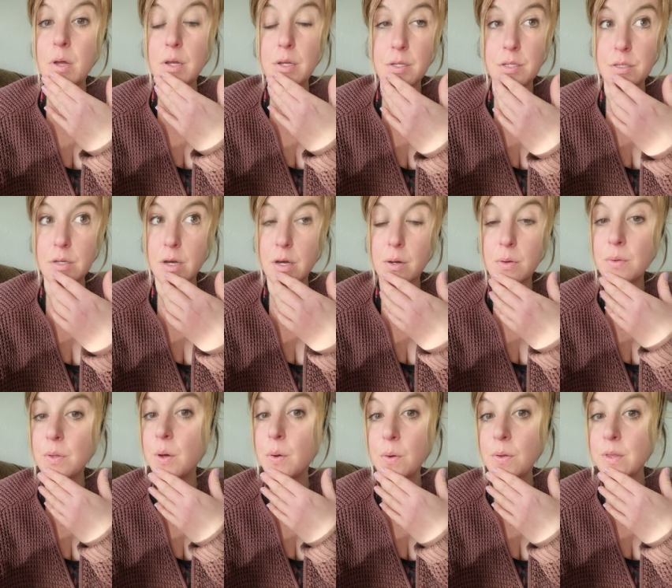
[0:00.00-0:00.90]
So
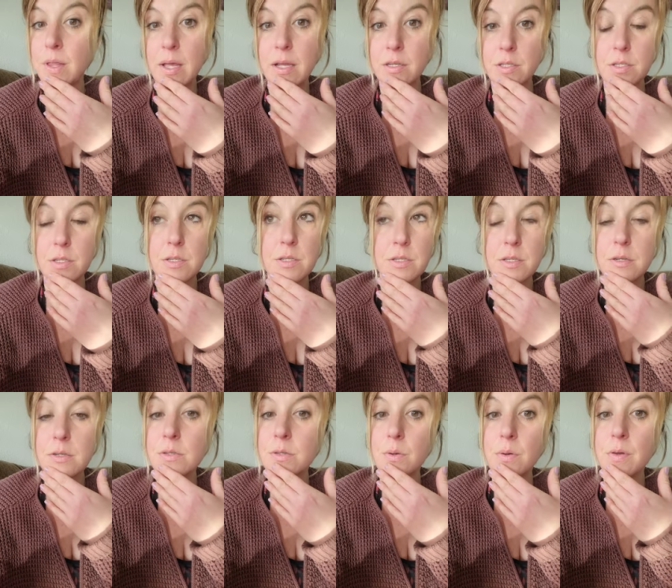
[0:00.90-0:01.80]
the whole thing is just
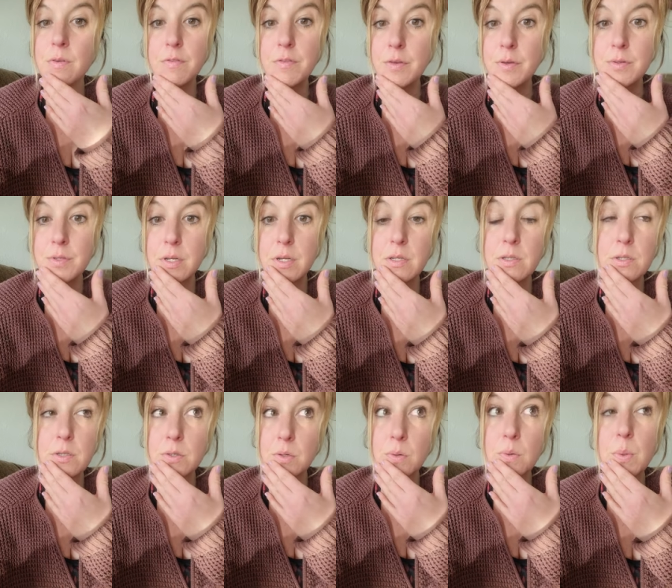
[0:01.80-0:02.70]
still so confusing and
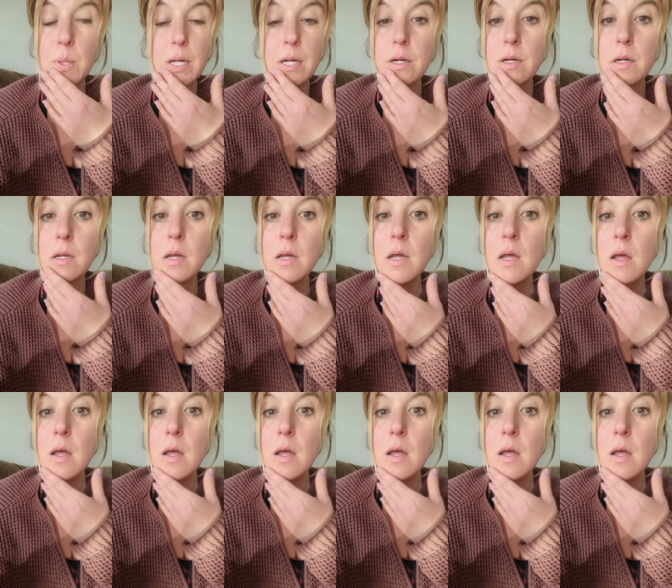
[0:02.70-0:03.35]
so weird.